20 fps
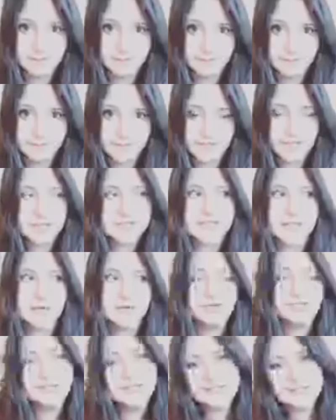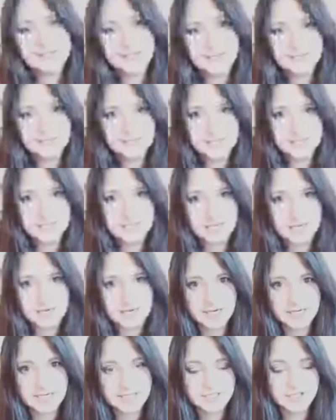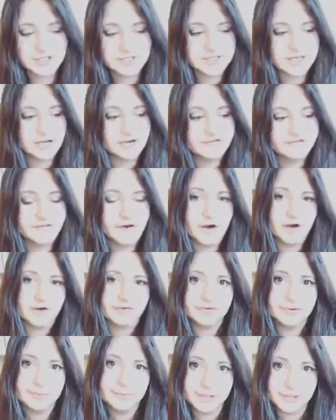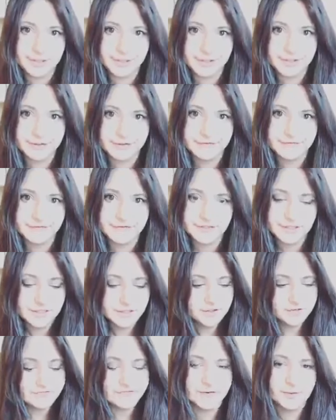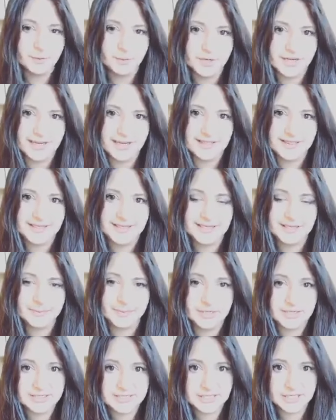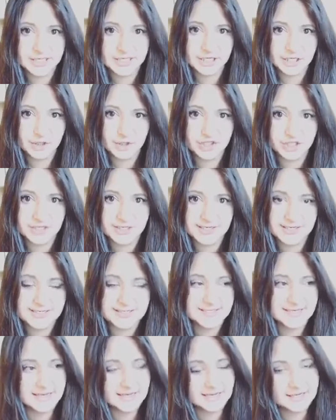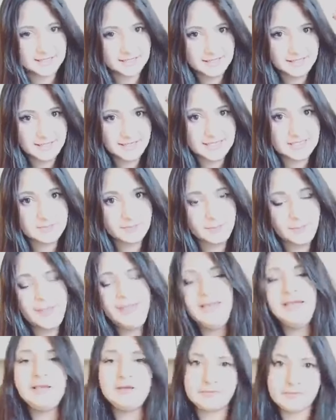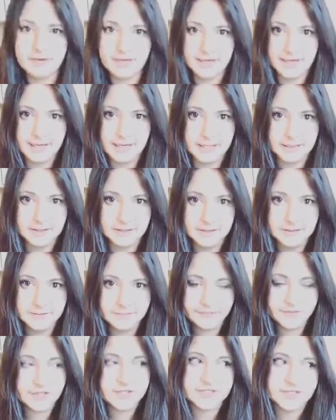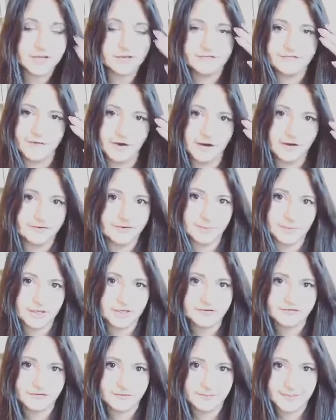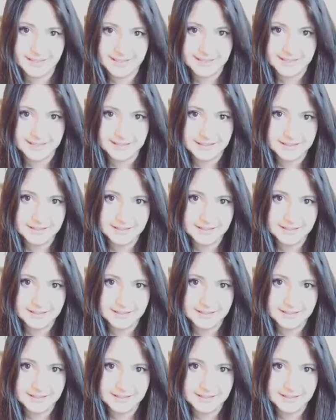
You're so desensitized. You're so far removed from where the persecution is at its peak right now. You're so far removed from that.